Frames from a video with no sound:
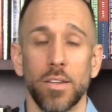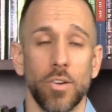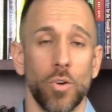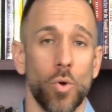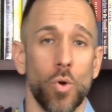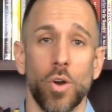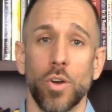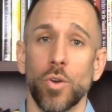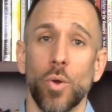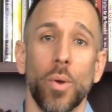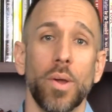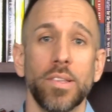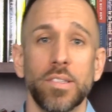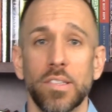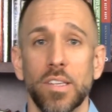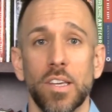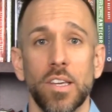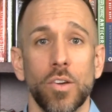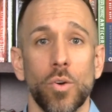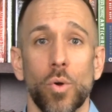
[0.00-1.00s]
or
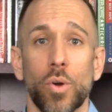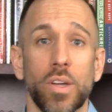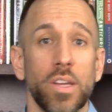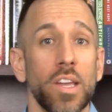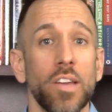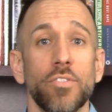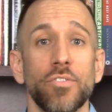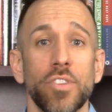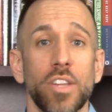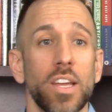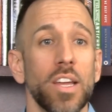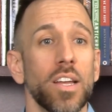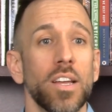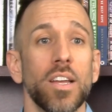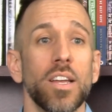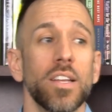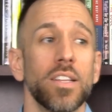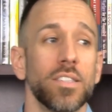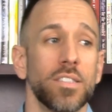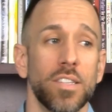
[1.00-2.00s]
anointing or gifting
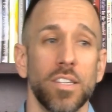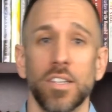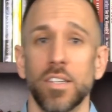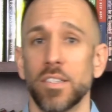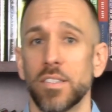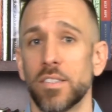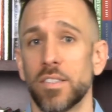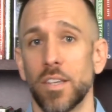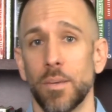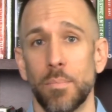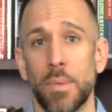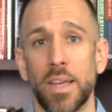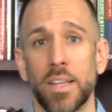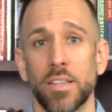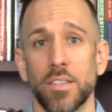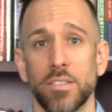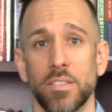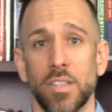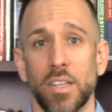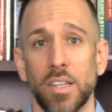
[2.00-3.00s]
to make
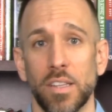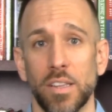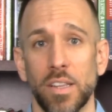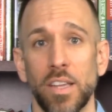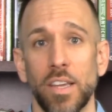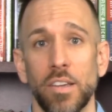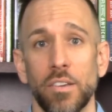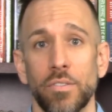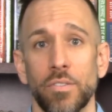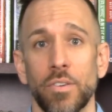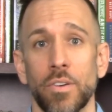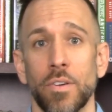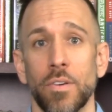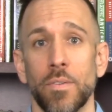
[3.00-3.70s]
this thing leave,